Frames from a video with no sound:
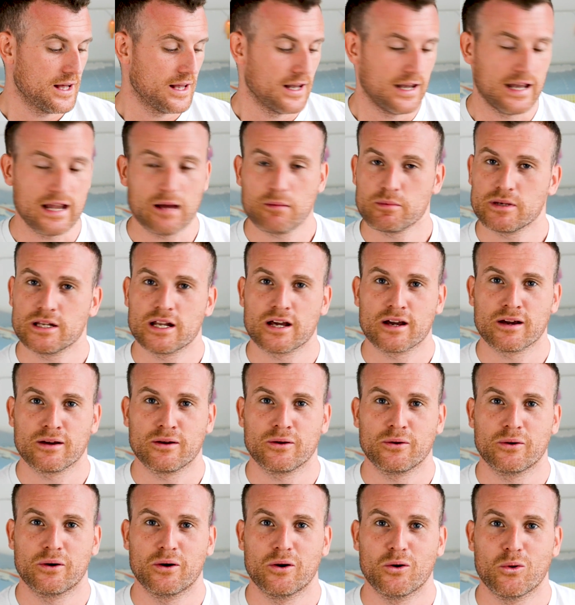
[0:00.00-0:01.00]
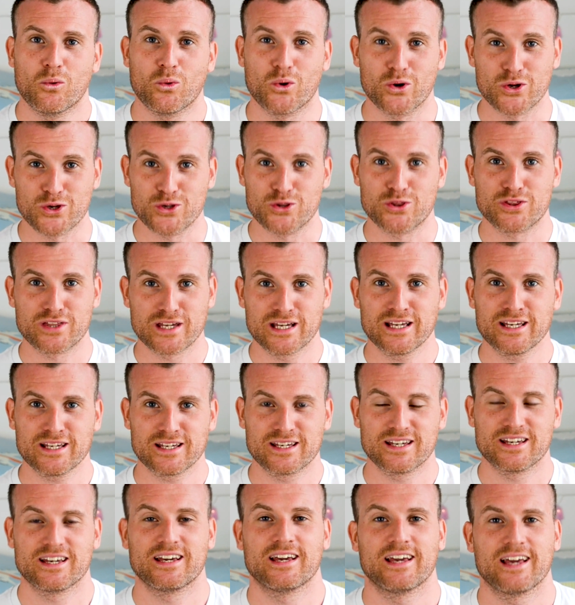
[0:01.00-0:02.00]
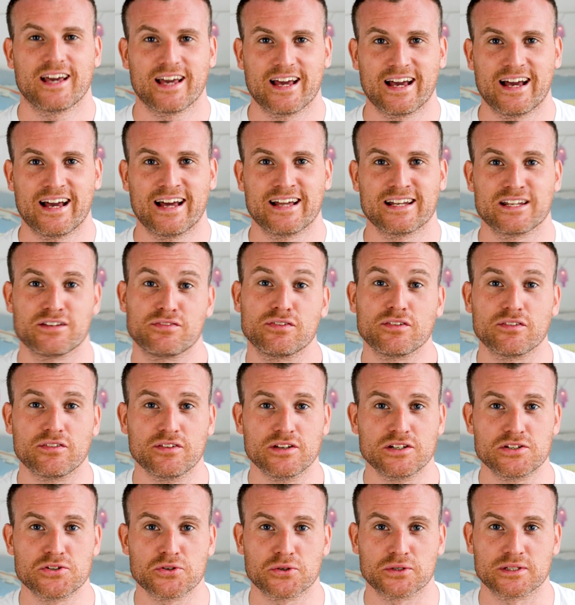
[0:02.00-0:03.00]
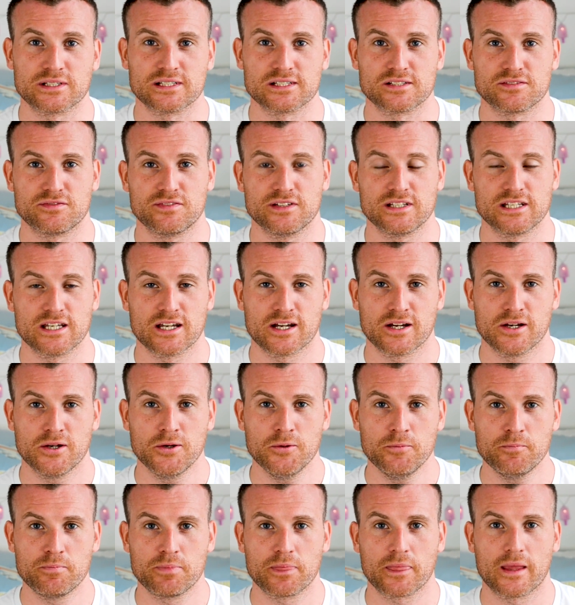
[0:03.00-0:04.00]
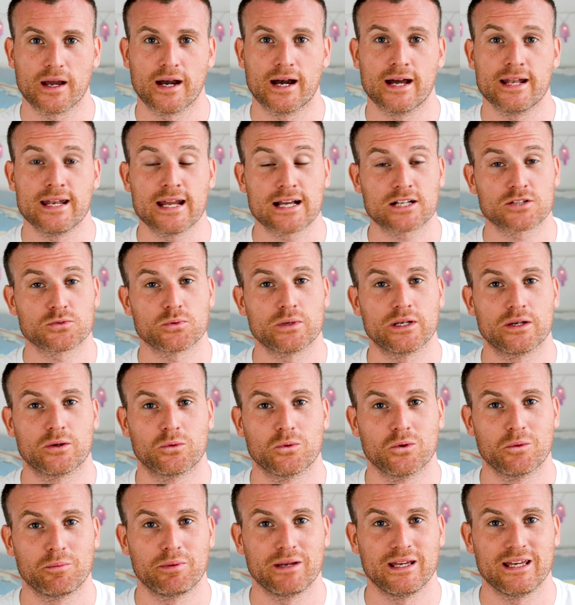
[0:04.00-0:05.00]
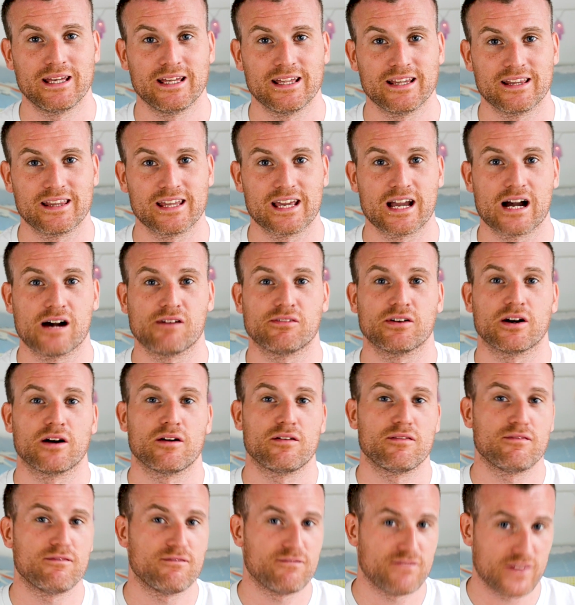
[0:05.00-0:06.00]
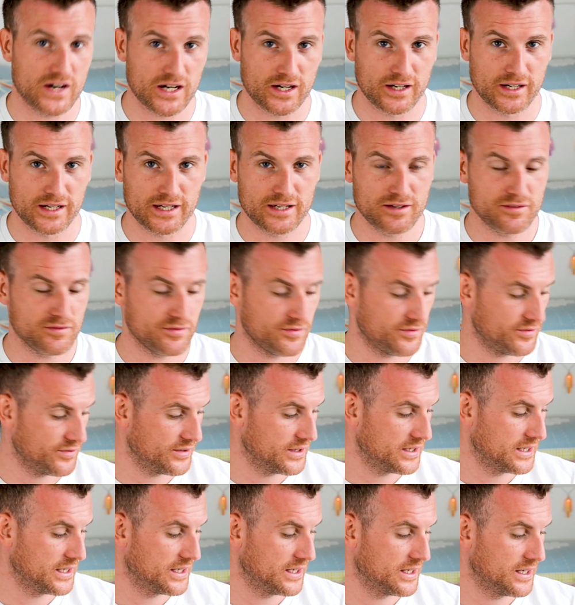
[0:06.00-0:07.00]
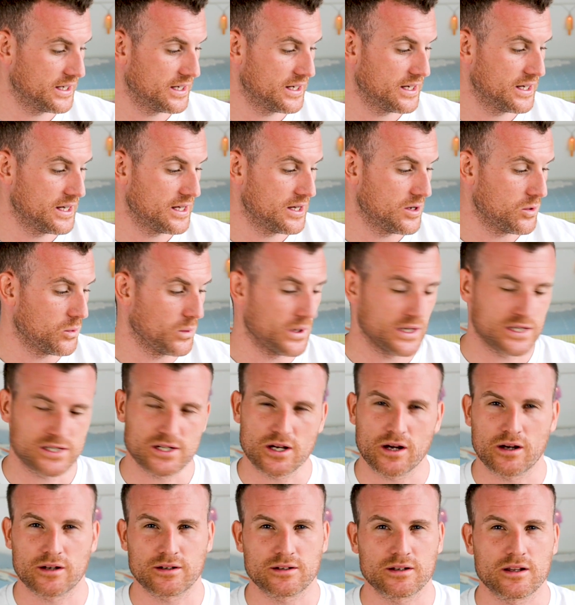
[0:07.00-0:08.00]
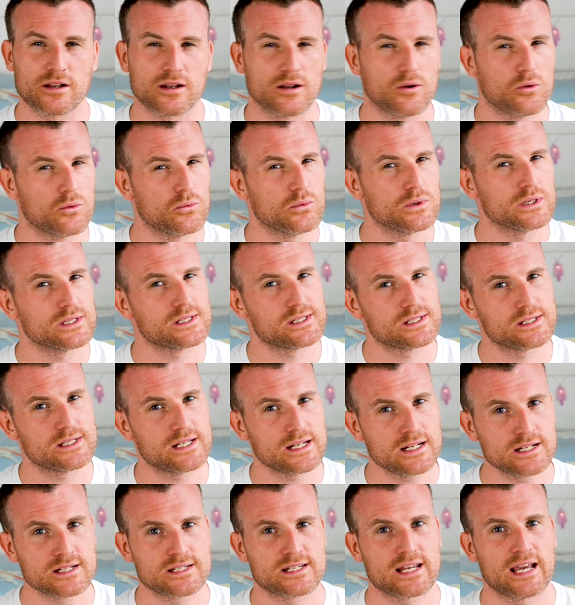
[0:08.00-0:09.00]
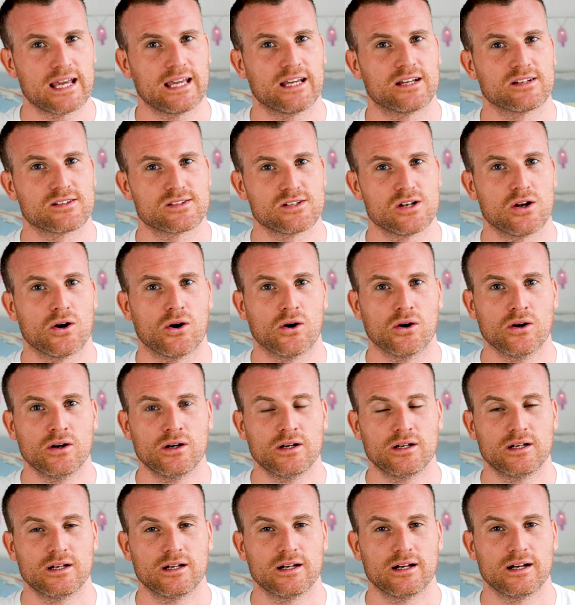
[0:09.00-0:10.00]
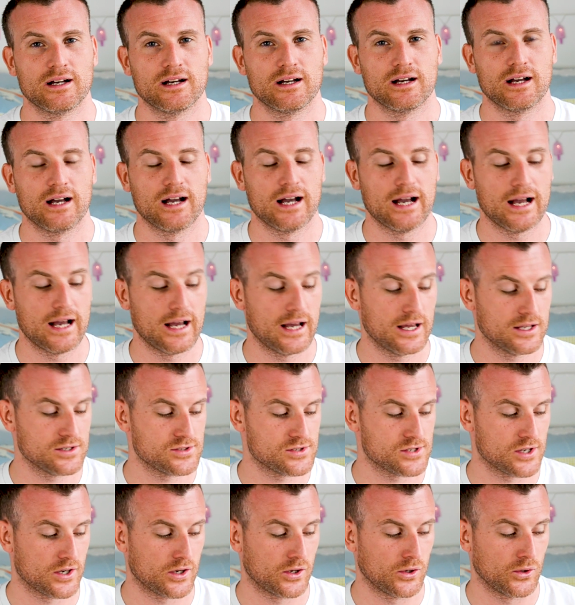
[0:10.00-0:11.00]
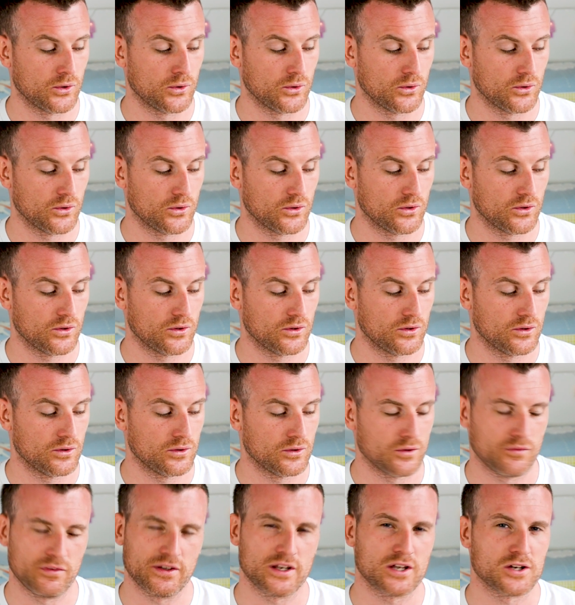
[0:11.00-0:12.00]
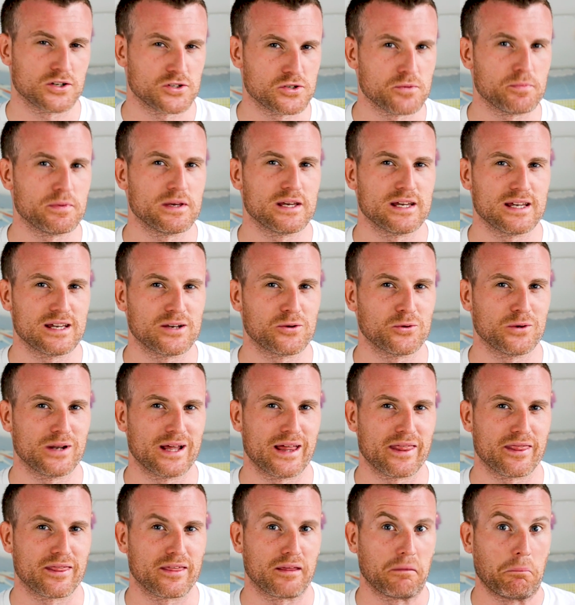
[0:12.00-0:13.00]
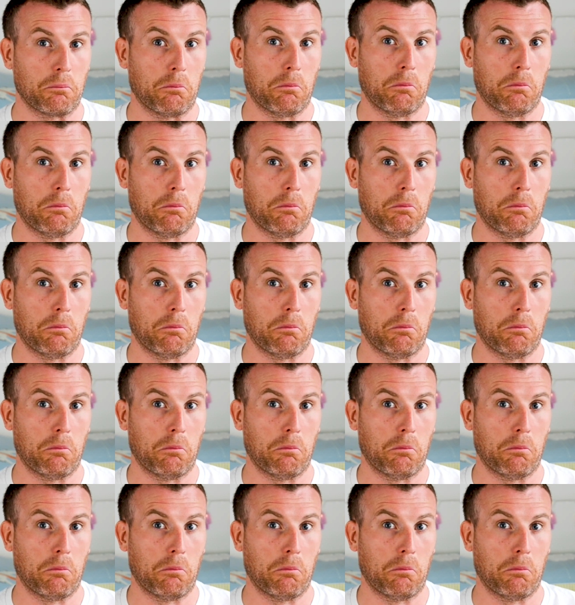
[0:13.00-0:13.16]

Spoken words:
Let me know what you think and if you've enjoyed this video. Next week will be the other 5, which didn't take as long, so the video should be equal length.